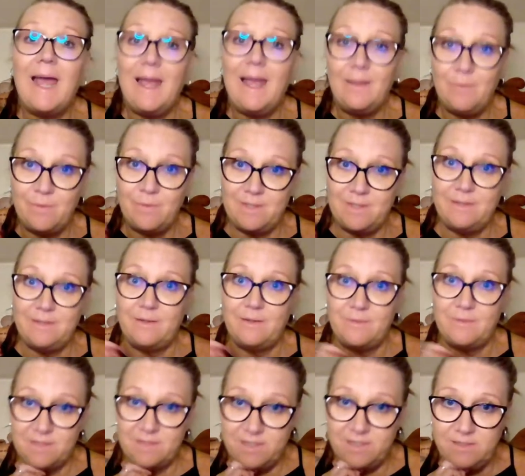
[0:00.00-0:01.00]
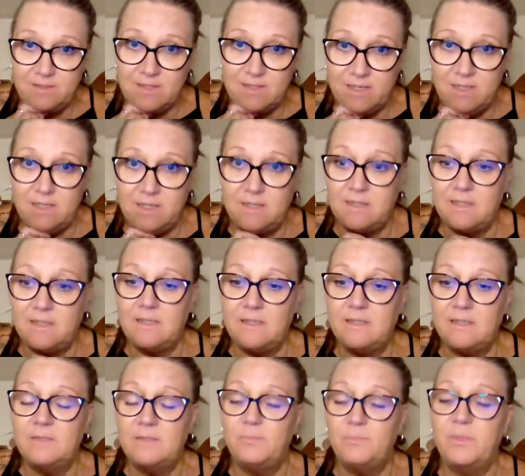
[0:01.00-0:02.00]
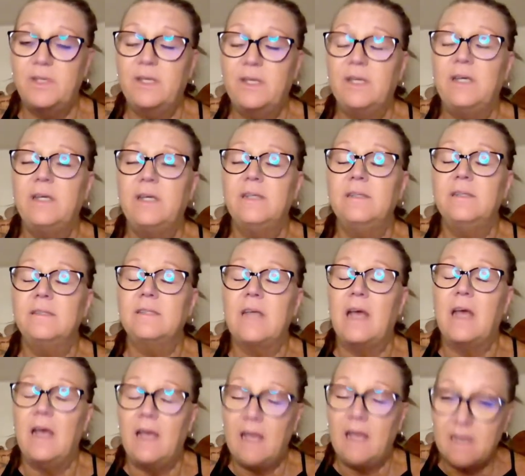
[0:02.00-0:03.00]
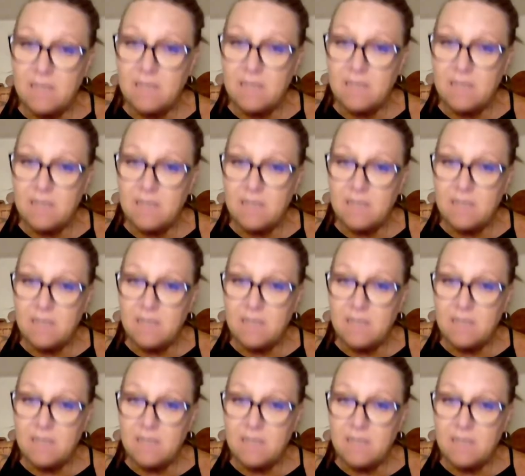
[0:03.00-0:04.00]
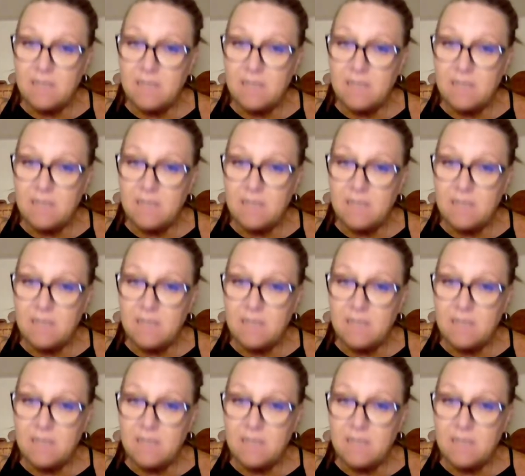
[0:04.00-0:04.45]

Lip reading: want to know what this lady does because I need to learn her trick.